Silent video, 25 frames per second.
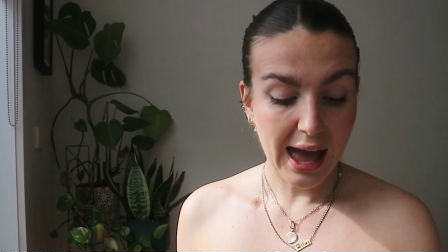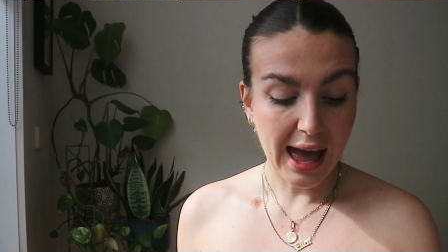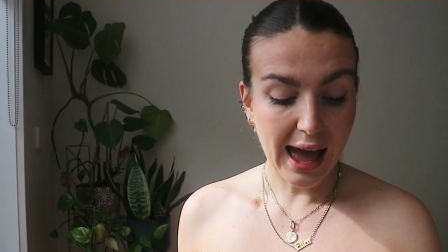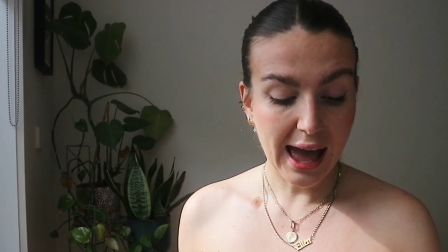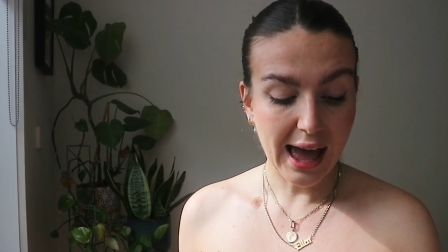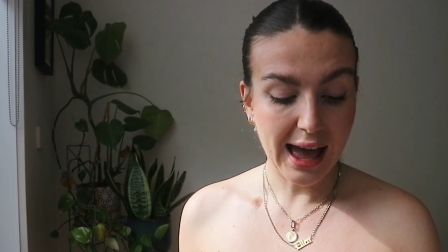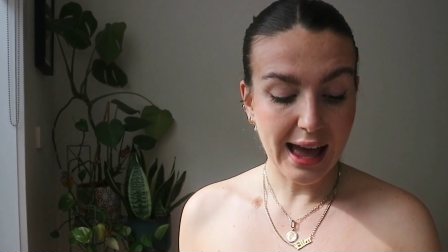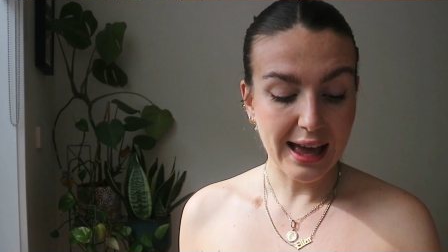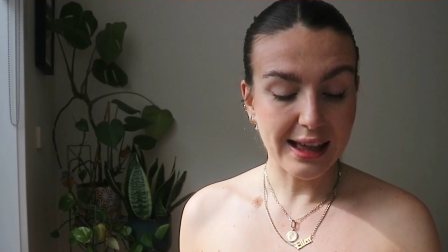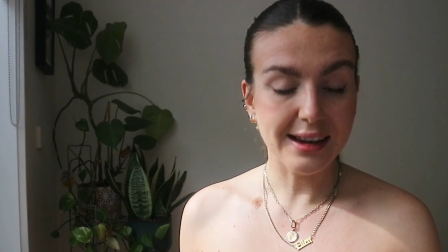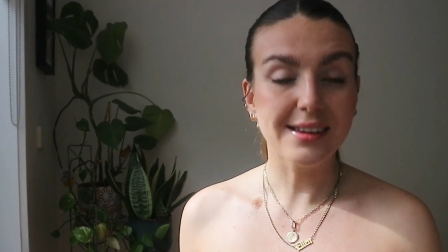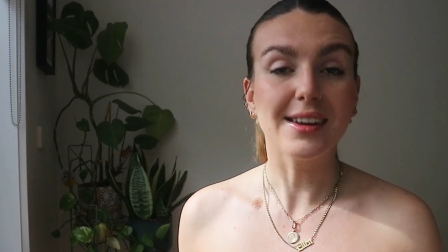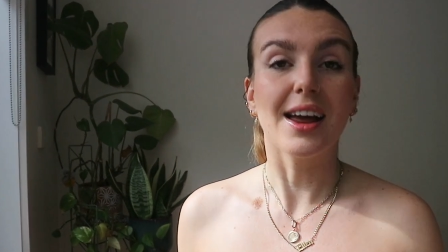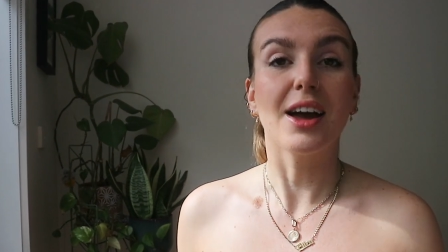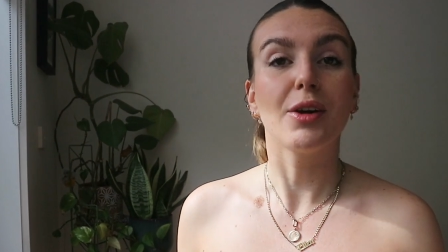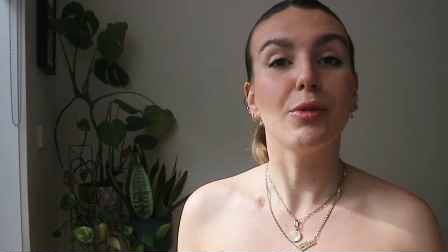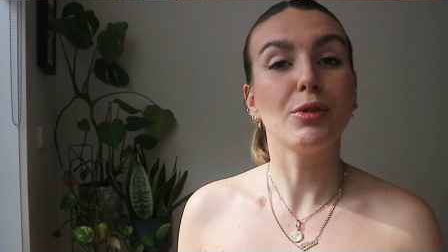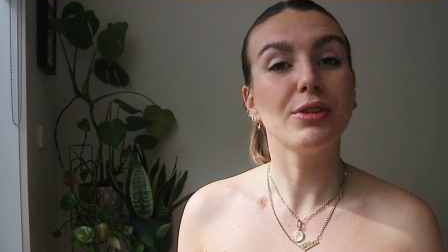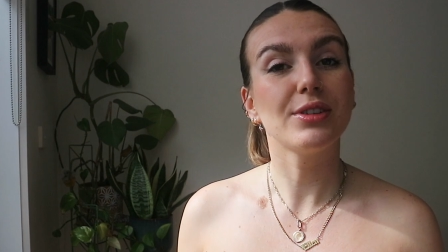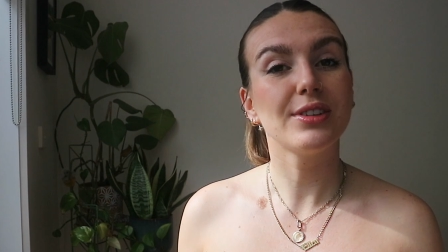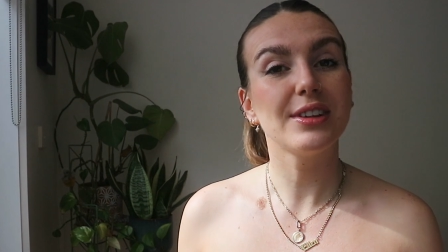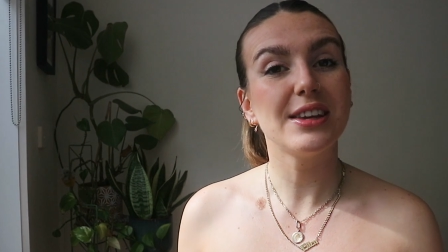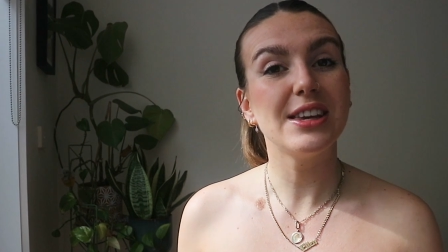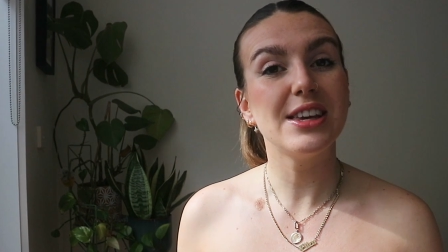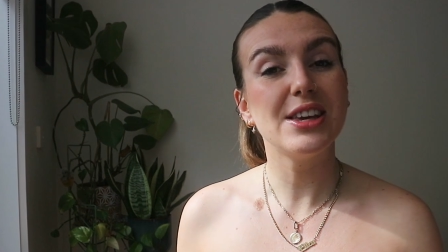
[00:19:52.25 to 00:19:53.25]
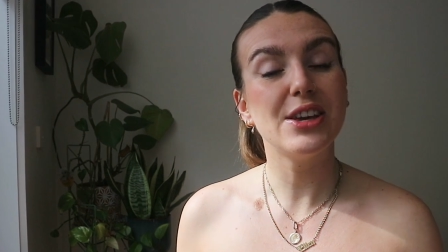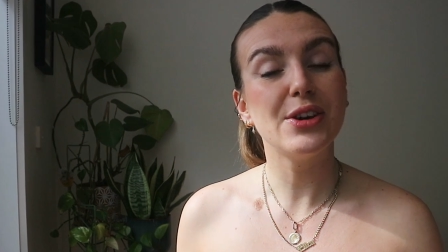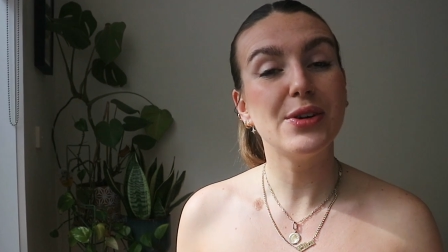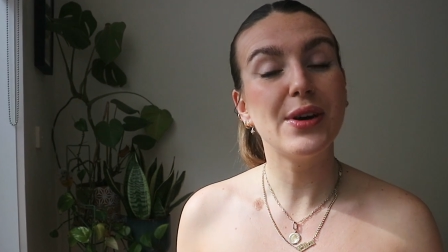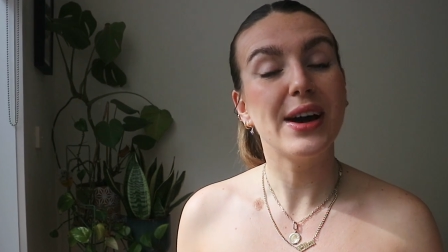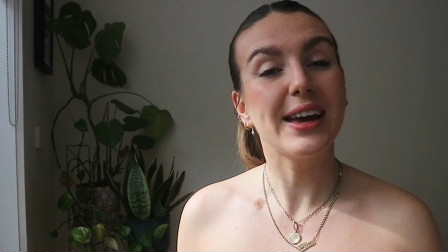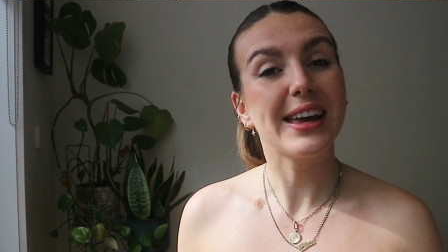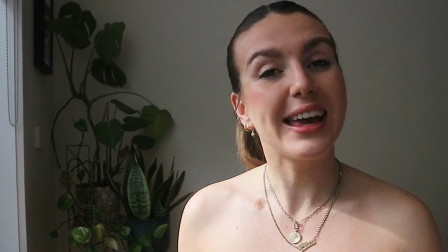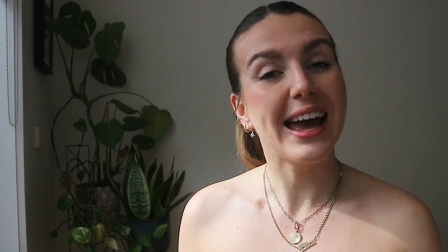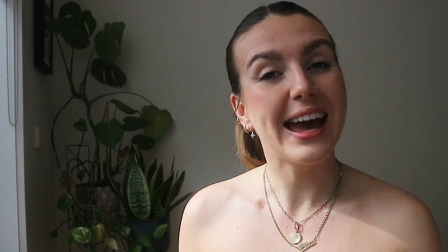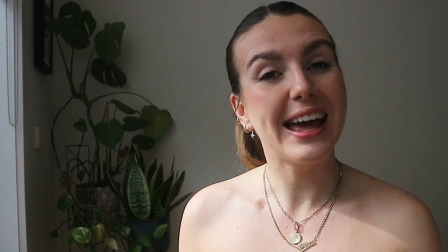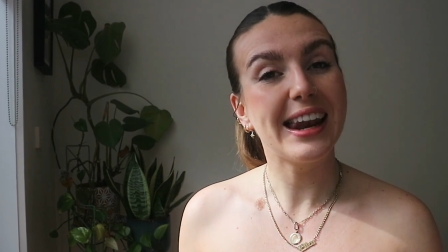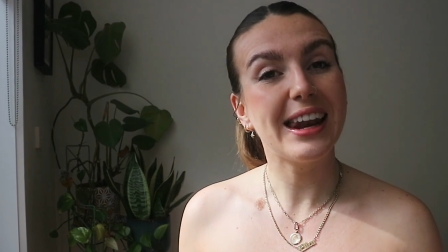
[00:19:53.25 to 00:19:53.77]
And I will see you
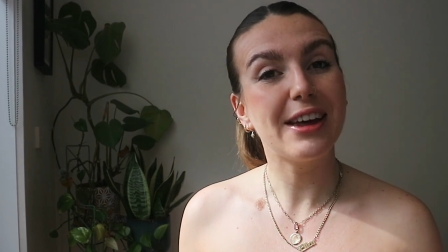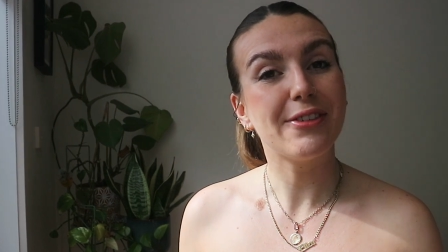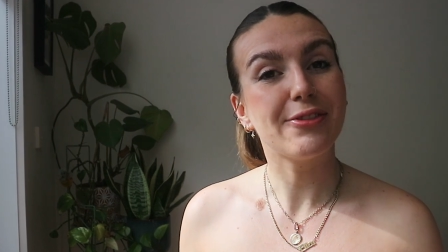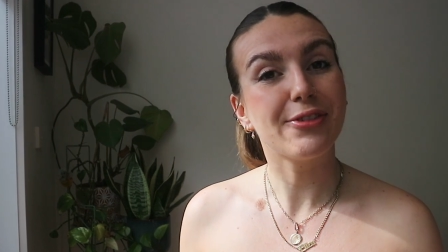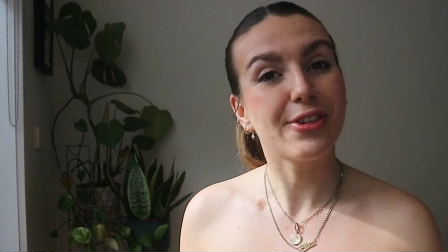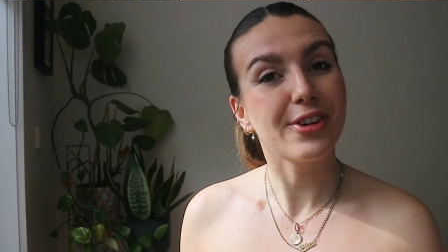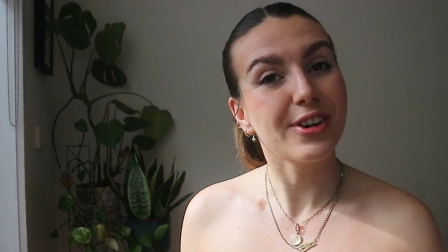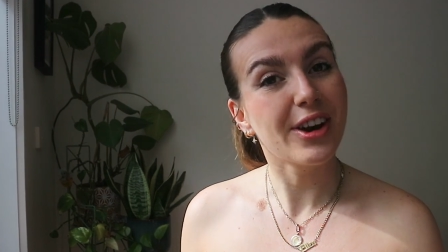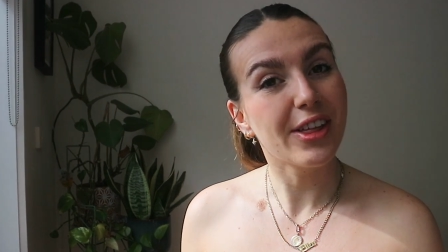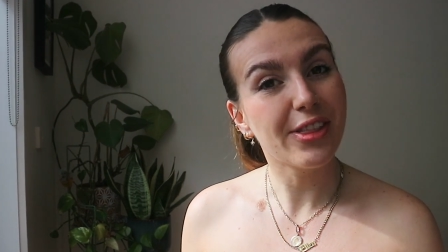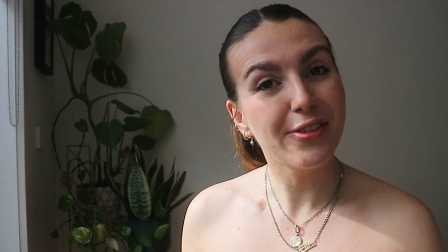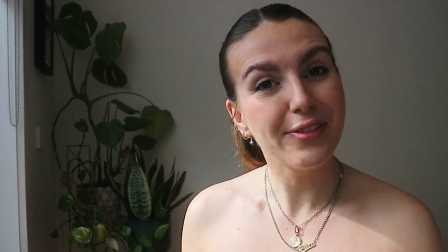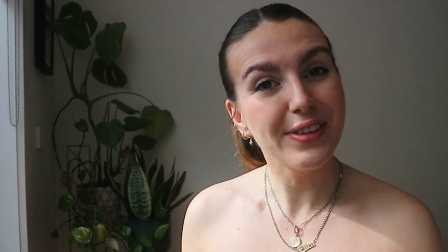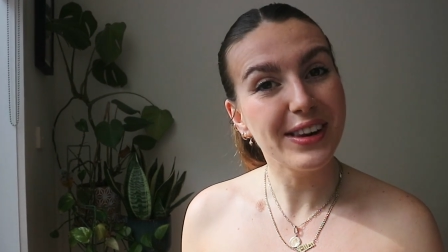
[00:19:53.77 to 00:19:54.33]
again for another